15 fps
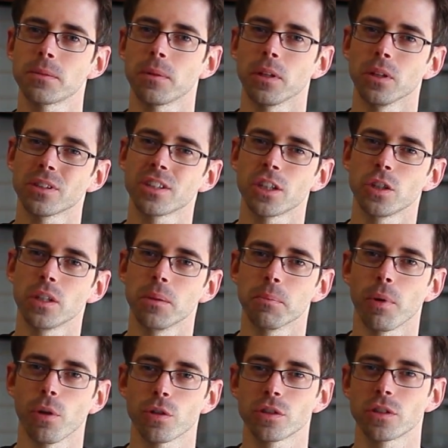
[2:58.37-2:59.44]
but it looks like you didn't
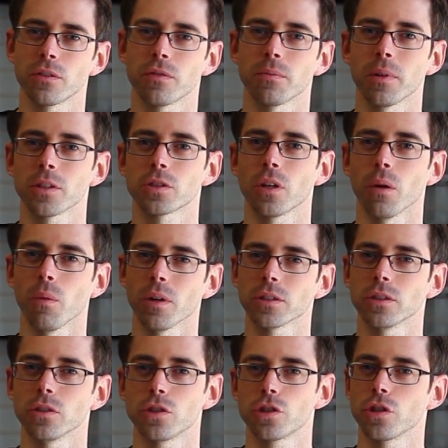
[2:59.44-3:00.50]
purchase it from us, so I
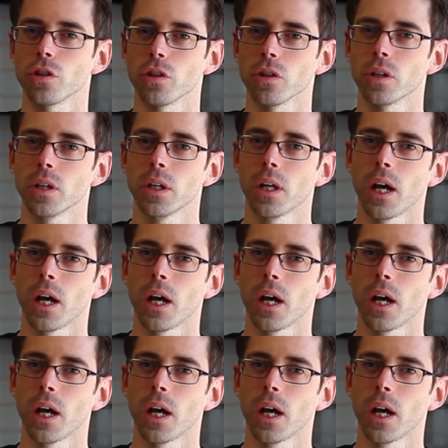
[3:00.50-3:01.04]
wasn't sure.